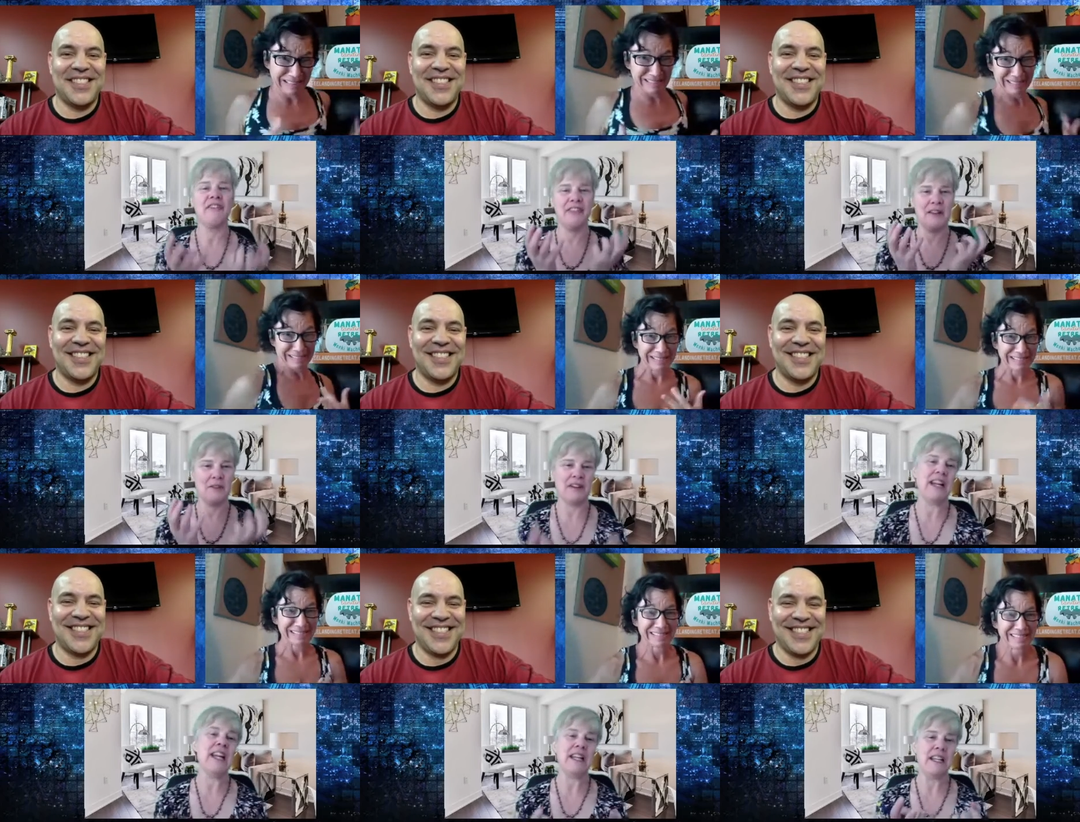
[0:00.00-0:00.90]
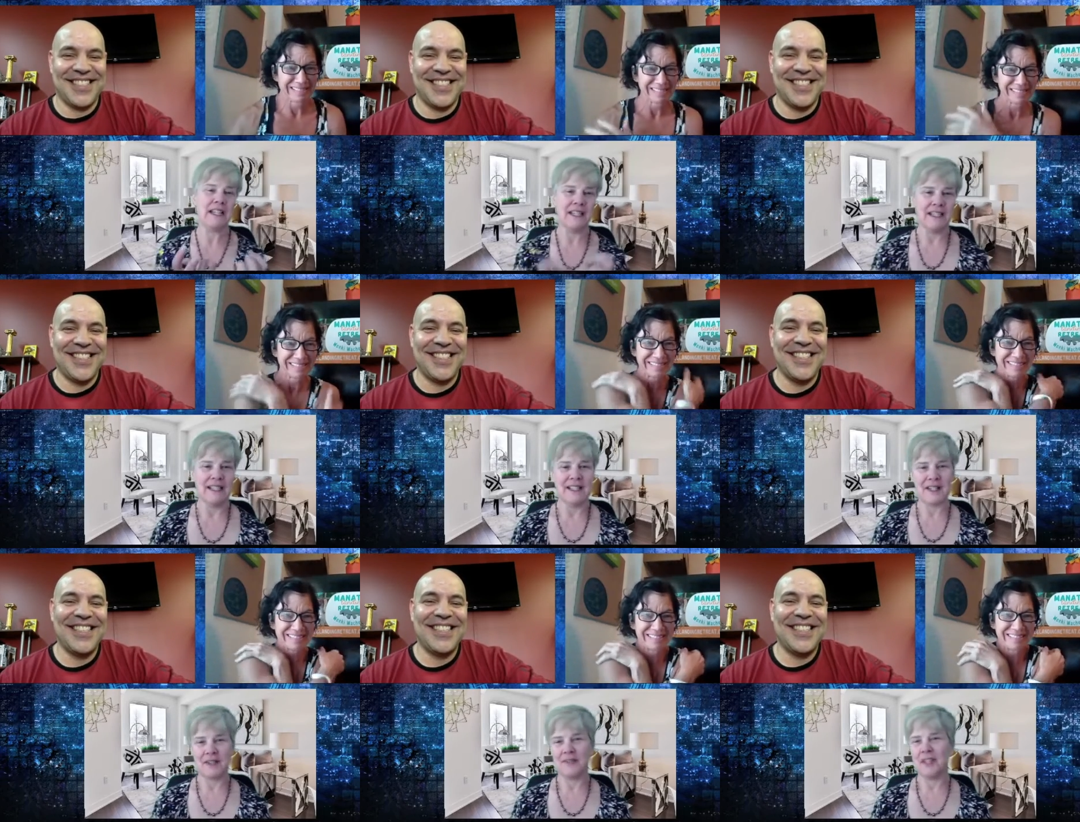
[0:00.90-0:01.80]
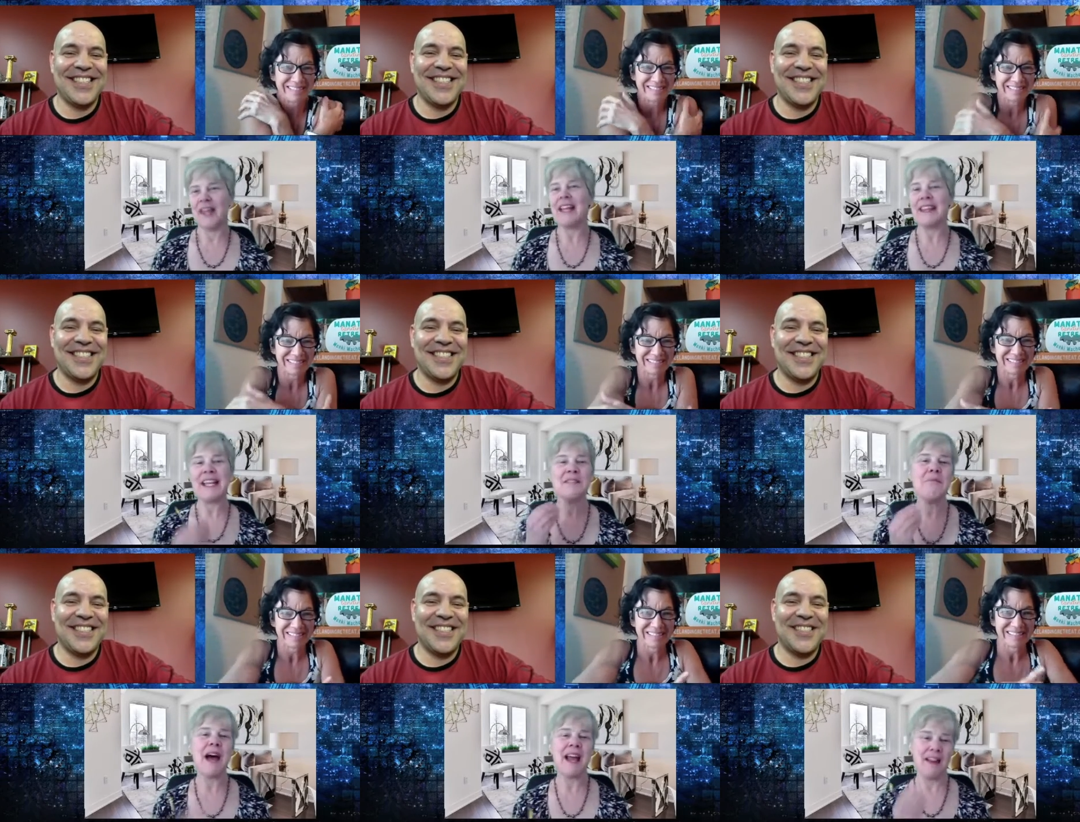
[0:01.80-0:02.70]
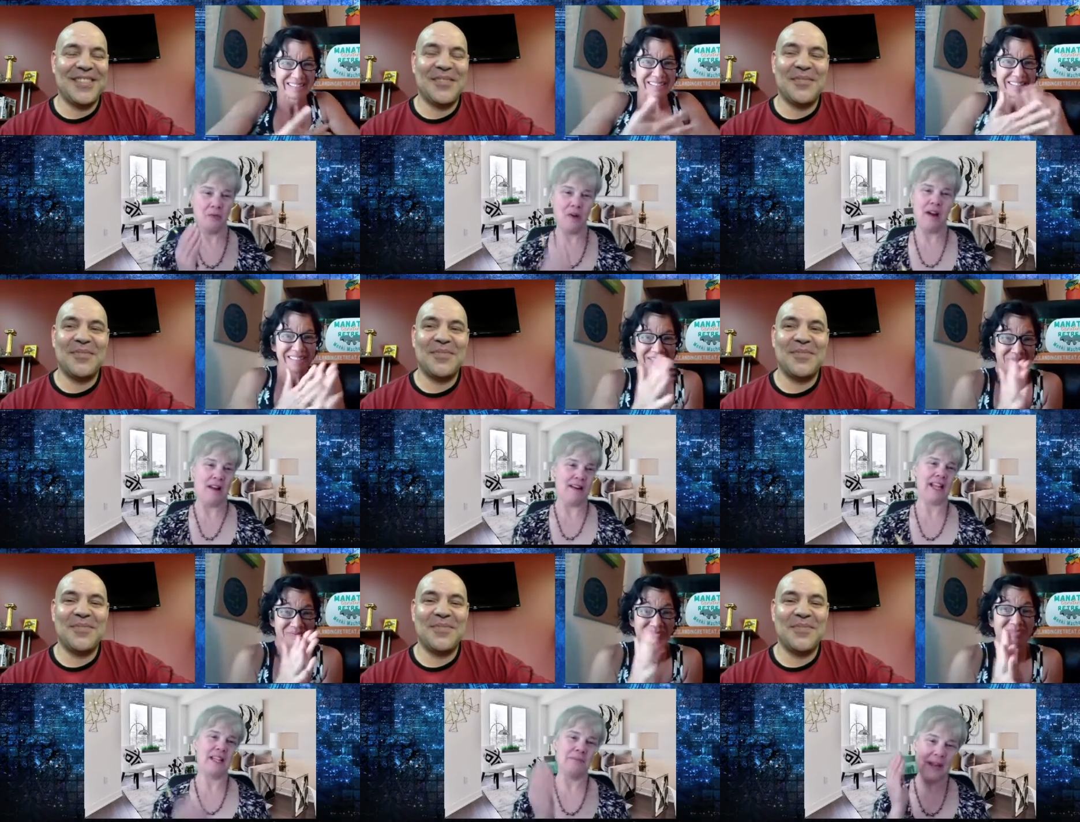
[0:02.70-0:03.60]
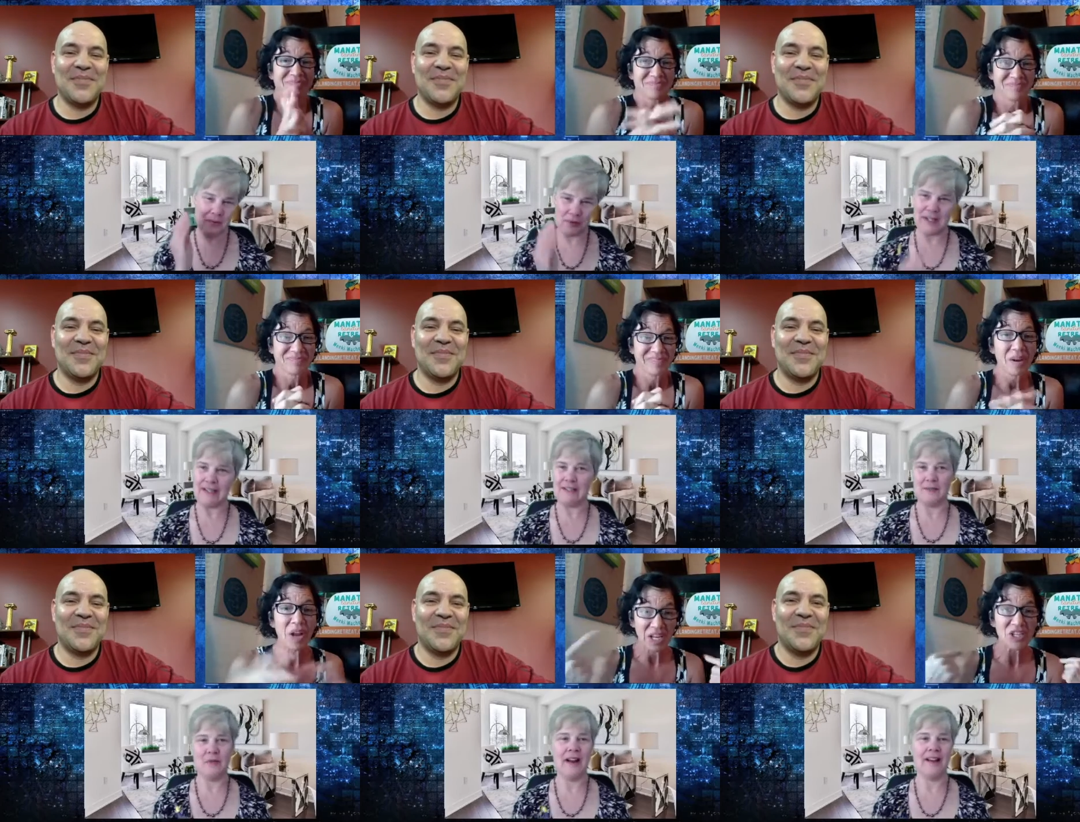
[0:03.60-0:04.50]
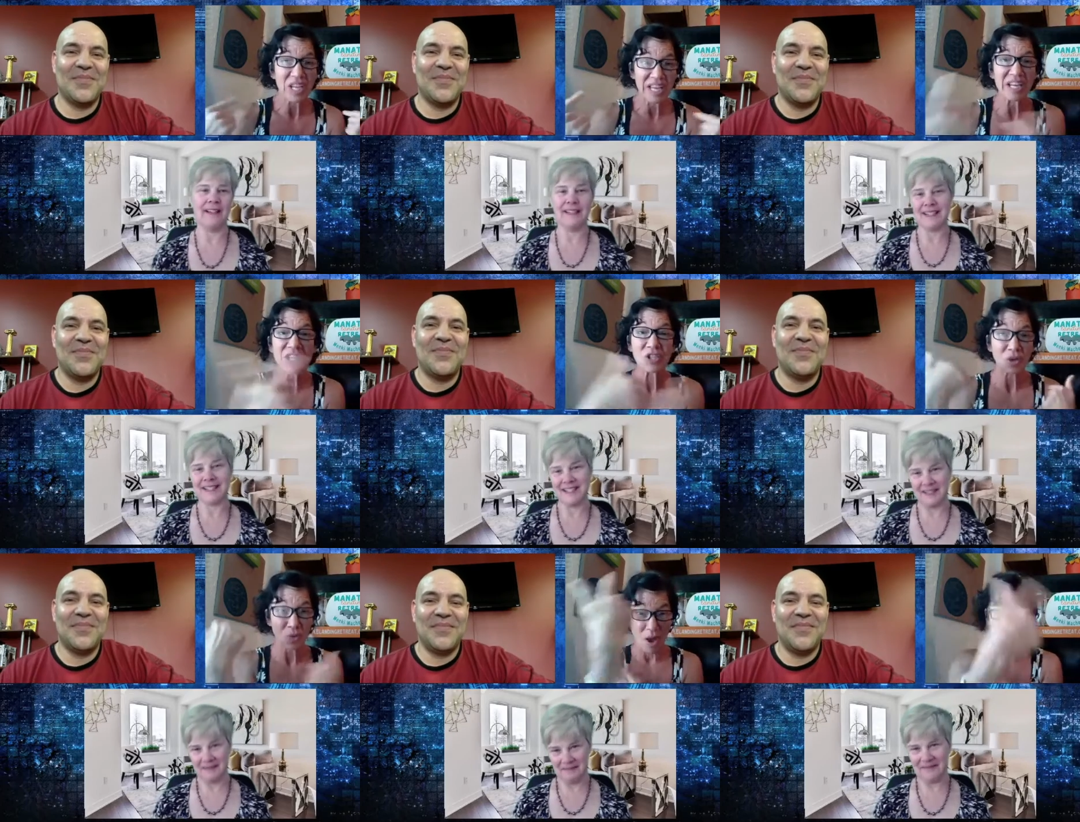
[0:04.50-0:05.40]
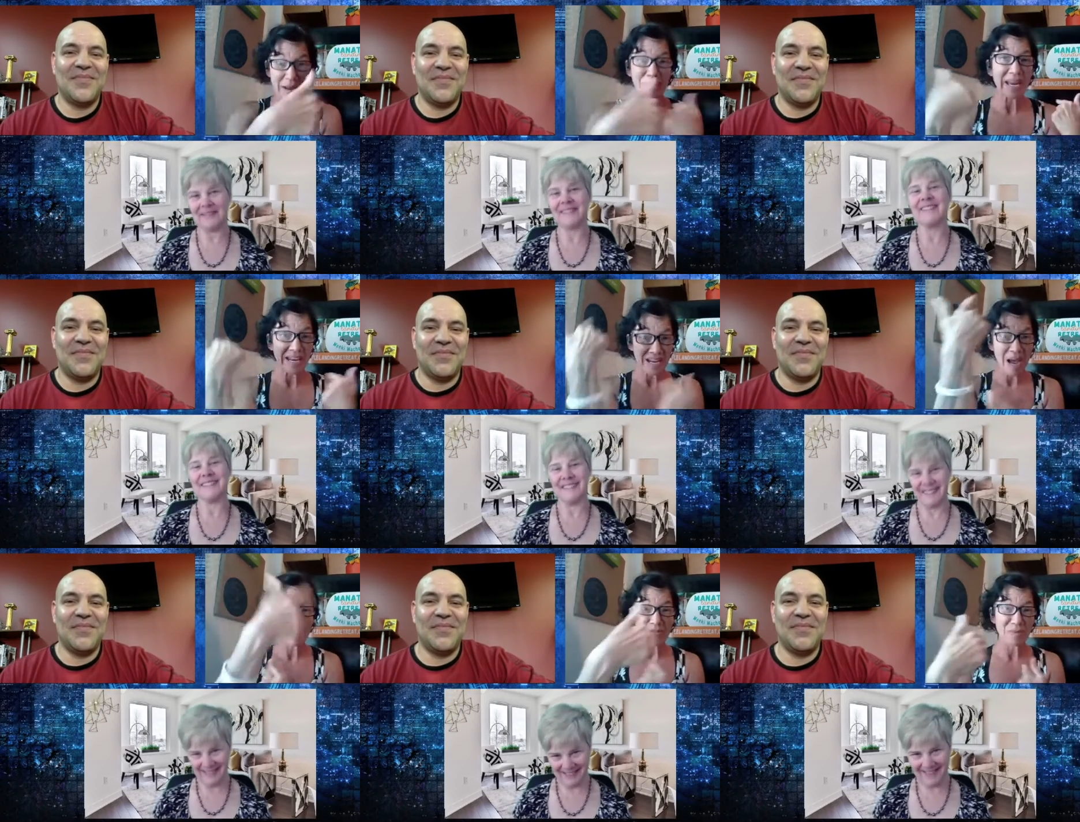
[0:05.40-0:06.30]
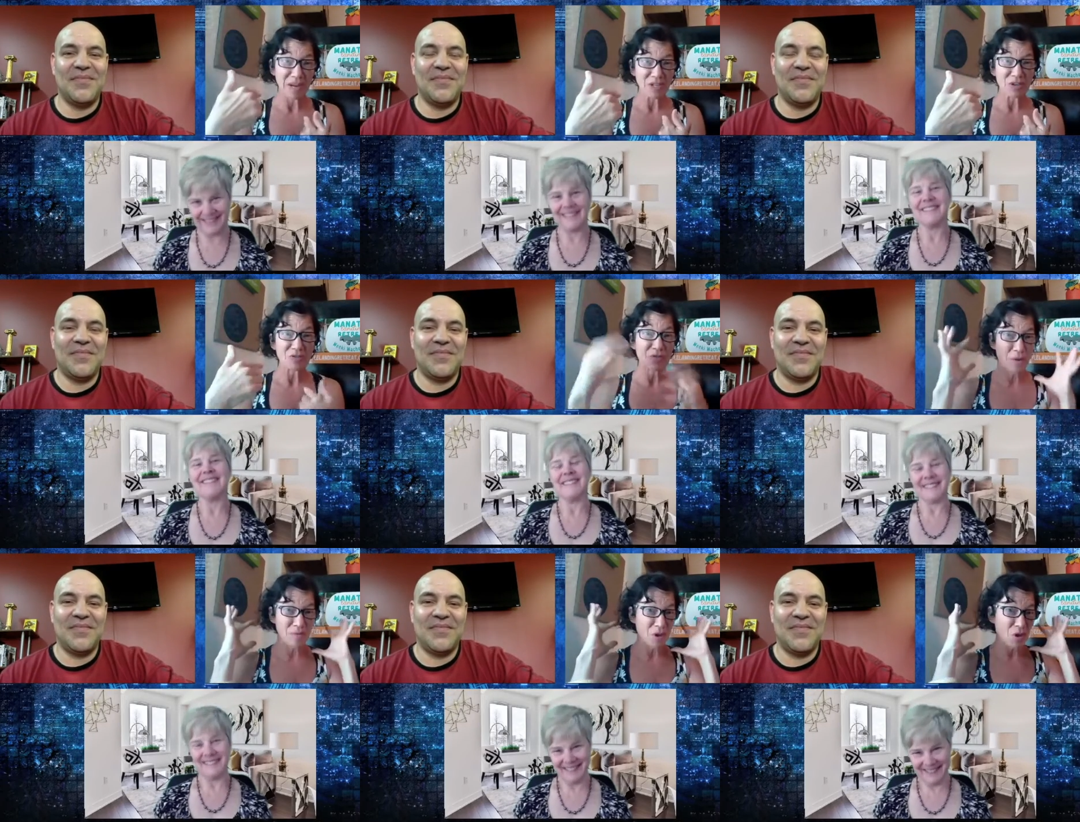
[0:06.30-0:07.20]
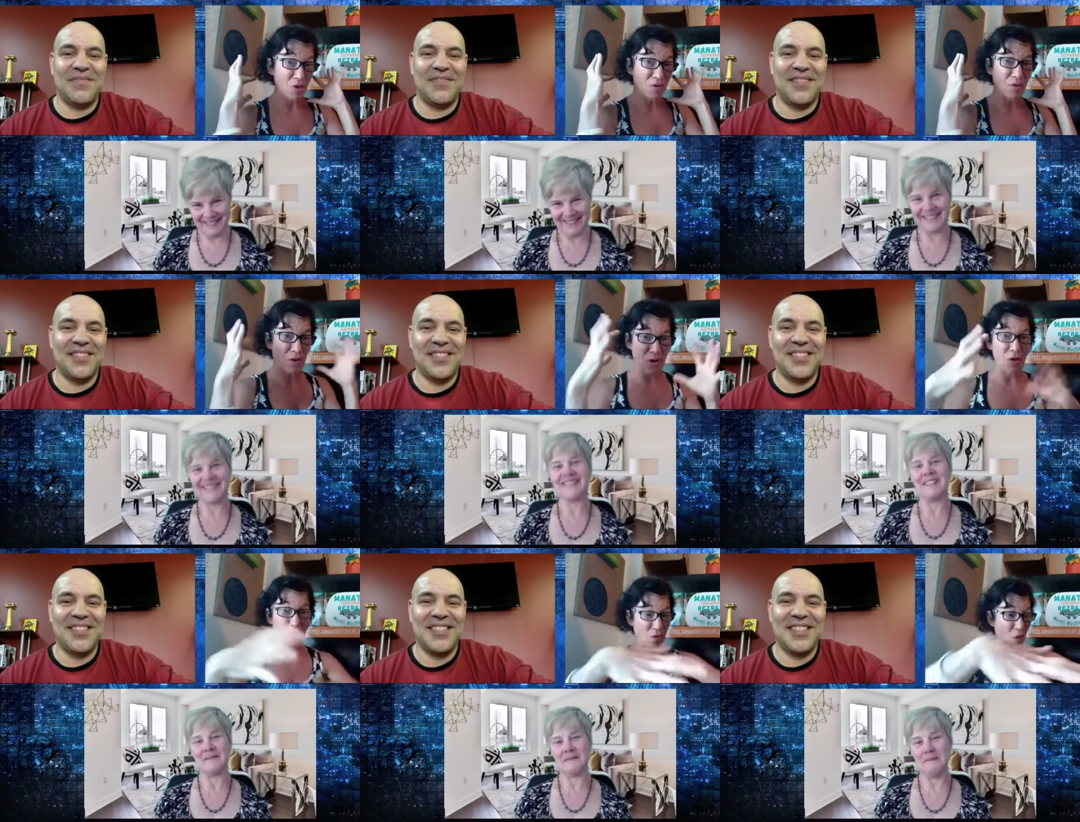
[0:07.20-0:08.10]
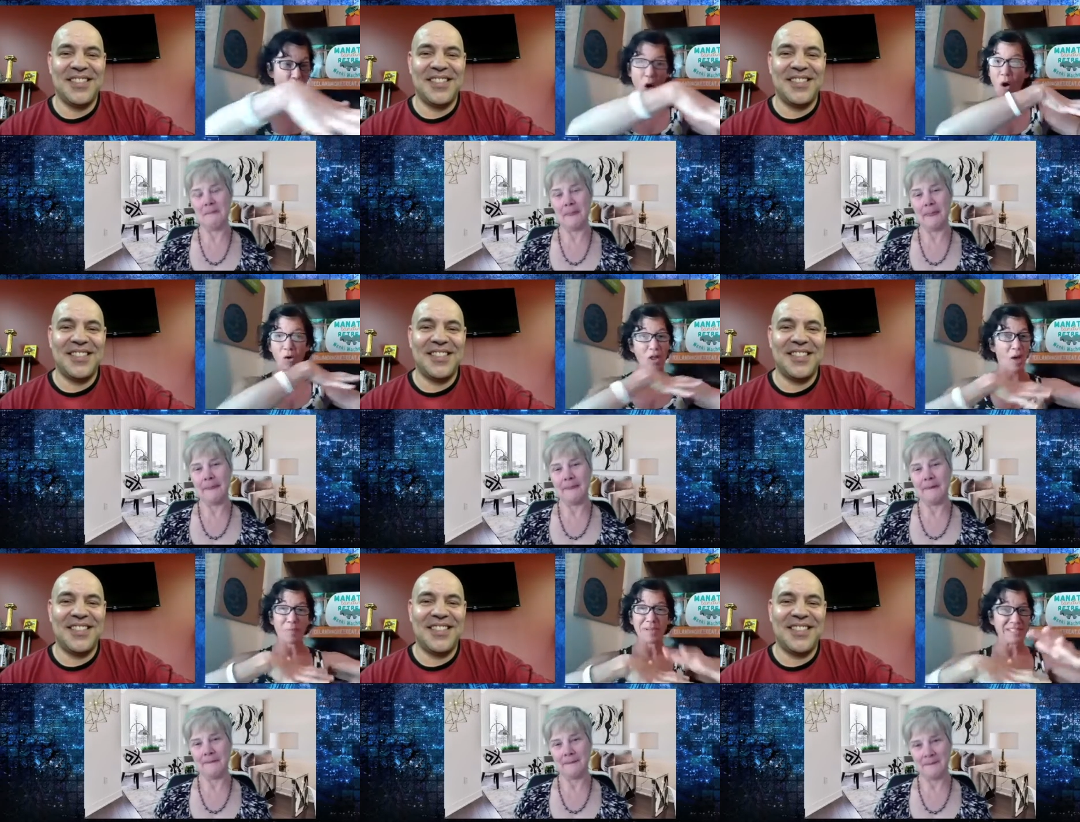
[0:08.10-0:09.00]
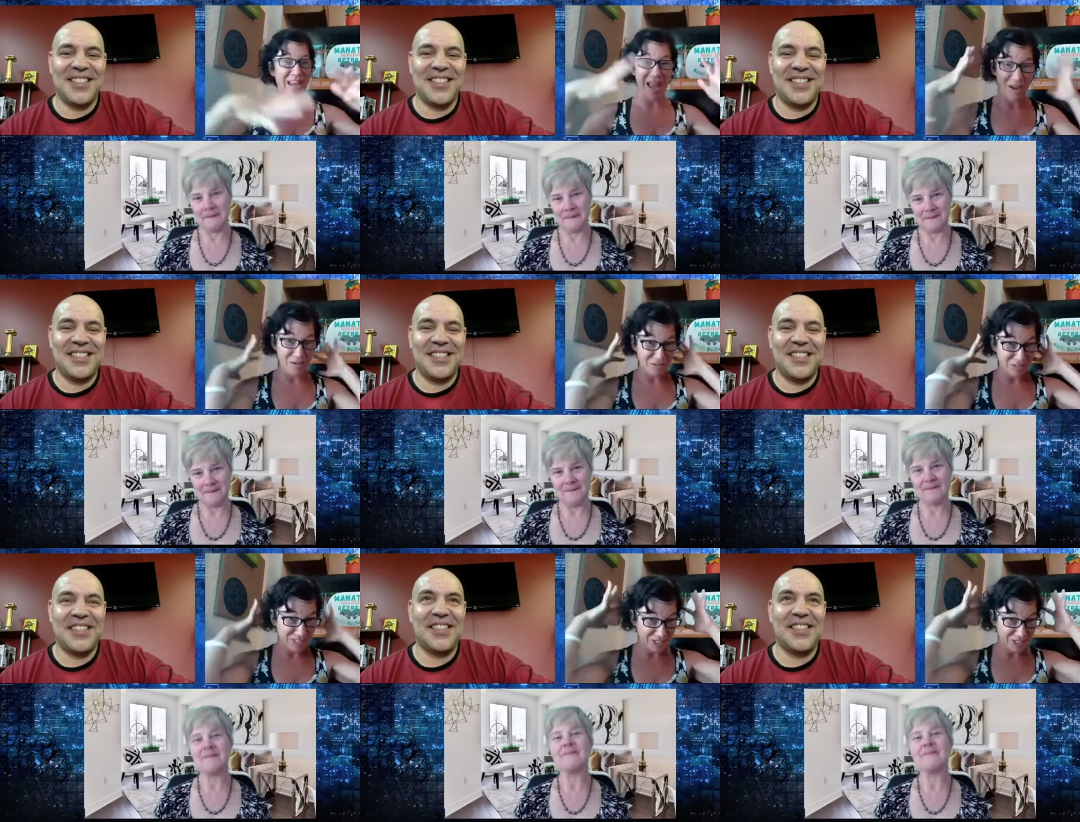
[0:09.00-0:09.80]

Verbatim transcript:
Speaker 1: that we're in. So, so that that's my one. That's my real one. It's, it
Speaker 2: is your one. I'm getting confirmation from you for you all up and down,